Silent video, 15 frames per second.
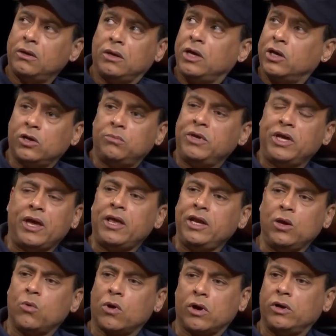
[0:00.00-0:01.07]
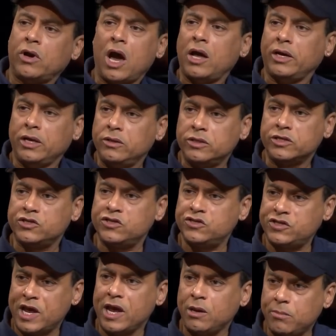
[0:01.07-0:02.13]
it could be anywhere, not in the
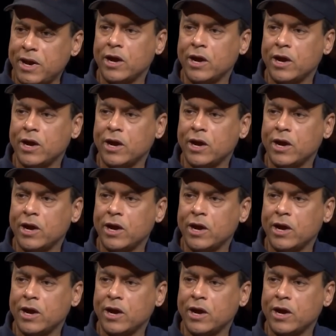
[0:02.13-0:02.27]
same